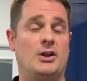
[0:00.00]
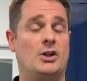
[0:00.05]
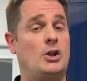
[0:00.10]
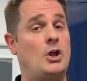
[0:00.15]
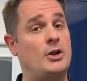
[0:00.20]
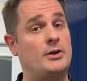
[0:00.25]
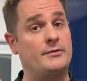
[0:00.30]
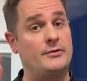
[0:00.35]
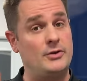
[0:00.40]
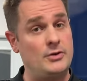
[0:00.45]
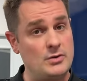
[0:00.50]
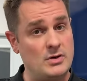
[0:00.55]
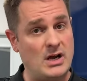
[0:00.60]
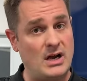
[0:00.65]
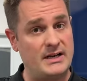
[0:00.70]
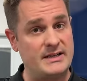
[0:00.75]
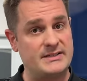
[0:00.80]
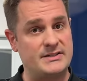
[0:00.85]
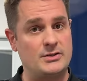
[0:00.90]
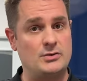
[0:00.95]
a lot of you
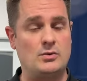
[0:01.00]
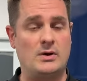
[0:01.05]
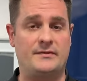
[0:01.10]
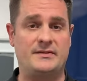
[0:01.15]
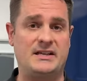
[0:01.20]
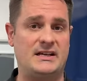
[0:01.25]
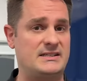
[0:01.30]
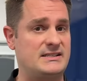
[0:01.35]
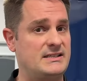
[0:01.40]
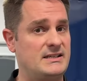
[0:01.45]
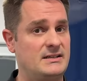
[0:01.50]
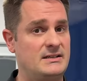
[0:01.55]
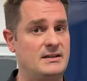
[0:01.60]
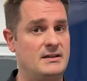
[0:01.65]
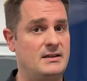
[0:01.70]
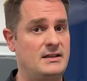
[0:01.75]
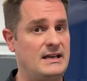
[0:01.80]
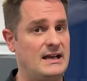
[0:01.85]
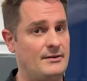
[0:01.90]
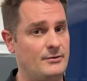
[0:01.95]
guys who have tested
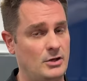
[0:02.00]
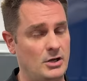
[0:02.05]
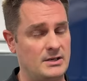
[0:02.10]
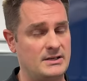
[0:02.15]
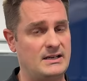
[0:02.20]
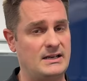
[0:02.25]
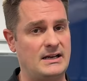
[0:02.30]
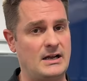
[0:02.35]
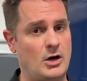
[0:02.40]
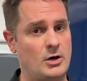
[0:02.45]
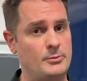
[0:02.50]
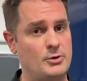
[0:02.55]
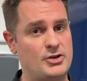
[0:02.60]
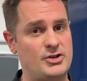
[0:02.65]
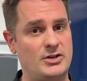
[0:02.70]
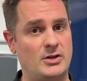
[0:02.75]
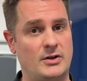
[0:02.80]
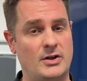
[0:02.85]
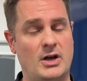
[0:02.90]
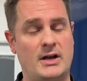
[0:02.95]
the AvalonKing Armor
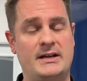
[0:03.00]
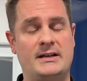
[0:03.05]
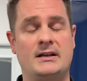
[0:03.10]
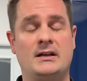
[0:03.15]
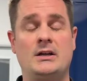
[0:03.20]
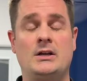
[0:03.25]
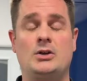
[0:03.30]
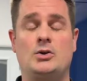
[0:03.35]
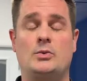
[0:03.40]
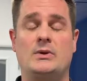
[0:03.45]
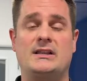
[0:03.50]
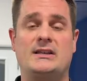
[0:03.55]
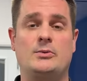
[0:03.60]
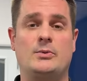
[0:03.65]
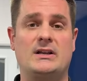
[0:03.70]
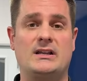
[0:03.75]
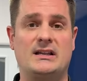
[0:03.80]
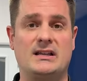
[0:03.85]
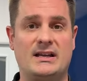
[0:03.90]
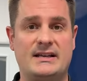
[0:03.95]
Shield 9 really,
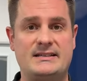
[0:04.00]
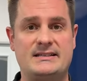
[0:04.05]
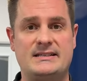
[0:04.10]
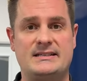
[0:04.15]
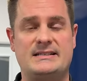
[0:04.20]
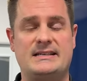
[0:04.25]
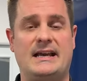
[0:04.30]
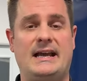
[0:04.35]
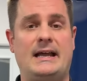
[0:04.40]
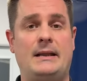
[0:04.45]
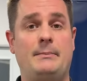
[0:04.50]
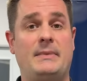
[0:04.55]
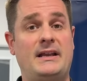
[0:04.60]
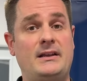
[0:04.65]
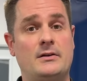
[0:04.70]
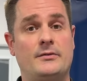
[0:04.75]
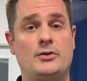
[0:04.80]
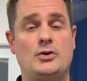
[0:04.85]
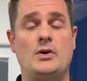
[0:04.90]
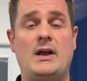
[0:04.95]
really liked it. And
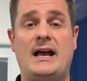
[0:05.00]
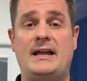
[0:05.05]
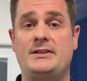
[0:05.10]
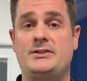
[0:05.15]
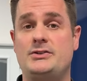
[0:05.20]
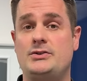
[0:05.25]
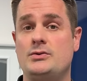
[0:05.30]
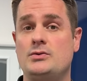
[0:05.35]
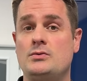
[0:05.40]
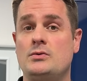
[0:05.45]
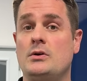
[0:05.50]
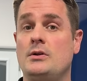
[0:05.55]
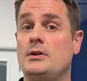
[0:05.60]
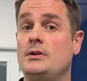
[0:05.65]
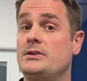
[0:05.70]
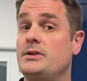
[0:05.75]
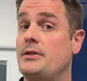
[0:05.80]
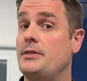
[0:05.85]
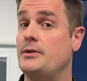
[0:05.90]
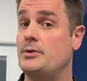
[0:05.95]
many of you had 2
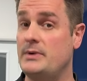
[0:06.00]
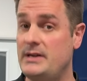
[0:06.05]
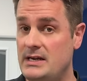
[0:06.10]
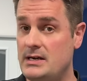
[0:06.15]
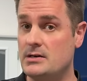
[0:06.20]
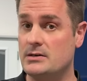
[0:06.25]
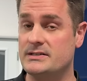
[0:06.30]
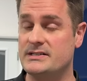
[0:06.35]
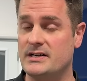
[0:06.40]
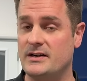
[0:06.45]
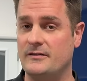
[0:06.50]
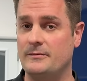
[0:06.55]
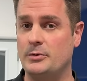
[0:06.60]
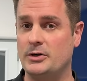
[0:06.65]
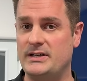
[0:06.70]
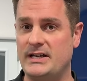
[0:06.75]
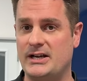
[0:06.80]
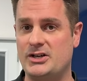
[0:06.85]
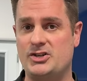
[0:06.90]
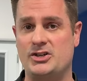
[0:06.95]
to 3 years of
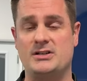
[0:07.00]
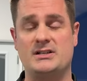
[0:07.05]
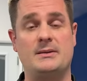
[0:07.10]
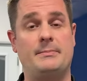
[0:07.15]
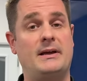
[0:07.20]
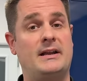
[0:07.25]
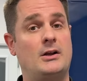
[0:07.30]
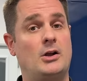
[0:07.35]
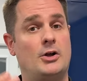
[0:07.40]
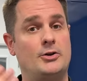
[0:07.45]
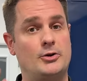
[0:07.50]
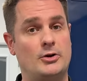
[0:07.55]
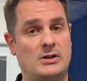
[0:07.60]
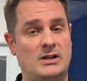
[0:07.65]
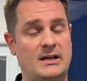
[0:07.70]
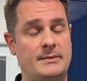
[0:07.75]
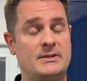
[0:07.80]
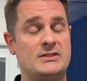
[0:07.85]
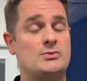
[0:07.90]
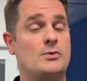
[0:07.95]
protection, depending on your
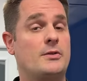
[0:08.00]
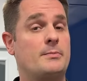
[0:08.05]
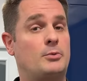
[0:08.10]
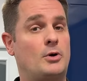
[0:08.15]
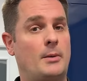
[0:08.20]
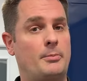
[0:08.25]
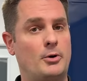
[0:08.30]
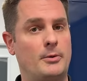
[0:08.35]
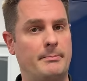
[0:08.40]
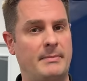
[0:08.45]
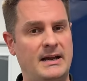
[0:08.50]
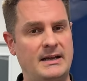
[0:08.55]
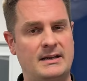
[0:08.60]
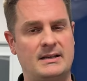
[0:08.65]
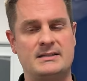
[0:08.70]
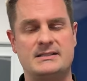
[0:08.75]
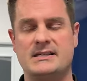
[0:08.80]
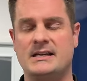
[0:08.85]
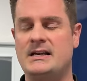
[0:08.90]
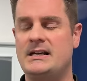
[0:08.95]
climates, with proper
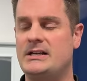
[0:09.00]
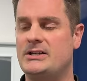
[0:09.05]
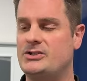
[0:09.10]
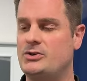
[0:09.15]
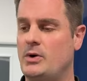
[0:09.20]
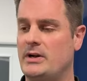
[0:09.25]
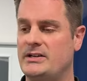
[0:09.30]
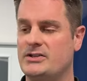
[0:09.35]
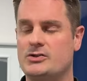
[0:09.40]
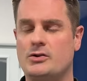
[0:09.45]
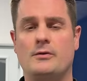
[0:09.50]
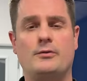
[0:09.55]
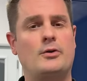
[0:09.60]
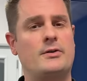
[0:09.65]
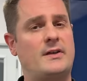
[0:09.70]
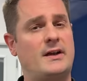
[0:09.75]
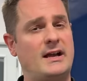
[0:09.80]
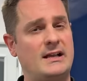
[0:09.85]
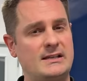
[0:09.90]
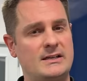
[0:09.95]
maintenance, so on and so
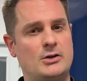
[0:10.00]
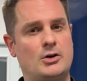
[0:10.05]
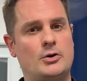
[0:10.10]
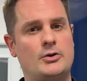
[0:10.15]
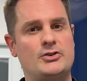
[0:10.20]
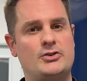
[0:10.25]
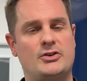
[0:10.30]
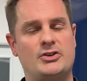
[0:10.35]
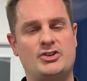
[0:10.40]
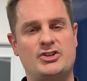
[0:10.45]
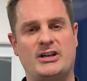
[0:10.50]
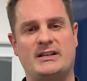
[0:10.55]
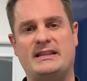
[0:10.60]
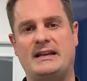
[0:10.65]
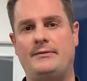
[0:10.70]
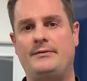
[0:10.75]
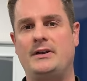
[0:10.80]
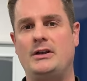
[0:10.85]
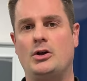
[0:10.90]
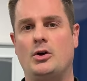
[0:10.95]
forth. I highly encourage you to check
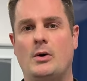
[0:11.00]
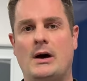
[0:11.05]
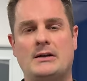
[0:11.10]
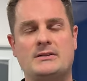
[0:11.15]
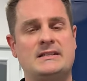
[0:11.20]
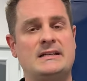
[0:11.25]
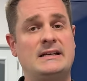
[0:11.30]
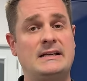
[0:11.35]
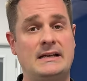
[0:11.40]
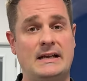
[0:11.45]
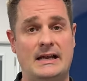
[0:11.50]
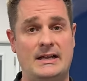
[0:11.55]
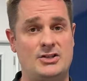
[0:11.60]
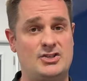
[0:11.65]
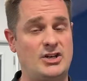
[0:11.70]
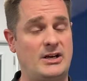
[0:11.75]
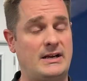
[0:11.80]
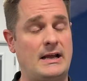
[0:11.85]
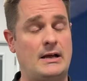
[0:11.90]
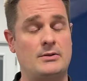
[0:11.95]
that video out and
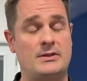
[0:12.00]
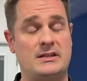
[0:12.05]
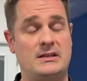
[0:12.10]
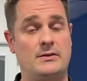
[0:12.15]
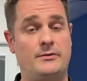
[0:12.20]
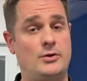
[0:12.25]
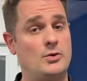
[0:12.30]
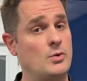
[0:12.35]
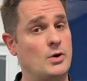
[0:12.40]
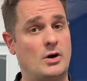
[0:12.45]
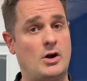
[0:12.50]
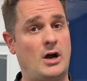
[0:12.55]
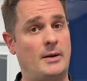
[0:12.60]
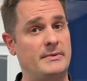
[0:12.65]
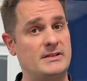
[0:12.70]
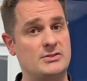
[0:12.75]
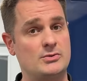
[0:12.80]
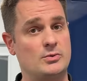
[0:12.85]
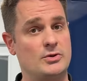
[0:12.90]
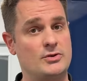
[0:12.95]
check out the viewer
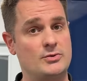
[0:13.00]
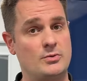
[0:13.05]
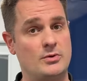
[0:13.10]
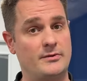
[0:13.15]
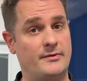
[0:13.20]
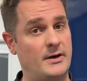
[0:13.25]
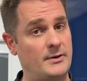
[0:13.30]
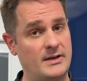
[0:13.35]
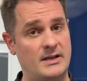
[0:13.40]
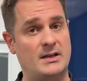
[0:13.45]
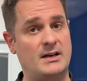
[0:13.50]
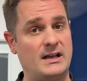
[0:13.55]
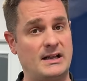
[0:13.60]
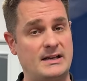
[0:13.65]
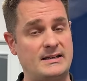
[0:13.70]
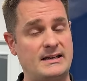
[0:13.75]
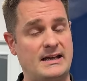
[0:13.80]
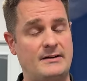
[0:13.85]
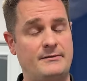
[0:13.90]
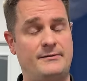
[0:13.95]
comments, which were very good. I
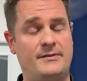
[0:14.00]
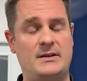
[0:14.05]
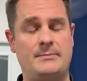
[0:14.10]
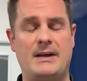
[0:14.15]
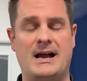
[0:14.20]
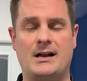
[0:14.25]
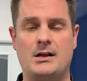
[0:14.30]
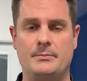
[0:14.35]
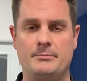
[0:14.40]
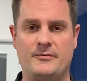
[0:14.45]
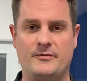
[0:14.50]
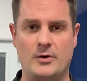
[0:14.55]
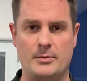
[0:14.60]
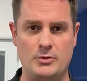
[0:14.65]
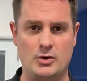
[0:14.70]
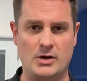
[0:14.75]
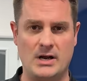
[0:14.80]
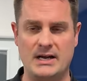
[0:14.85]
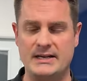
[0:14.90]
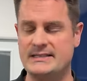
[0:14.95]
like to have feedback from
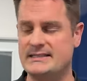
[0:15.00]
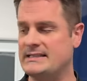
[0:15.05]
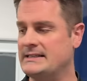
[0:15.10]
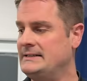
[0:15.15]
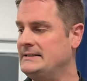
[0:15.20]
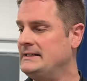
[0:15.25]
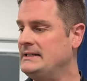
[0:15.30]
you guys.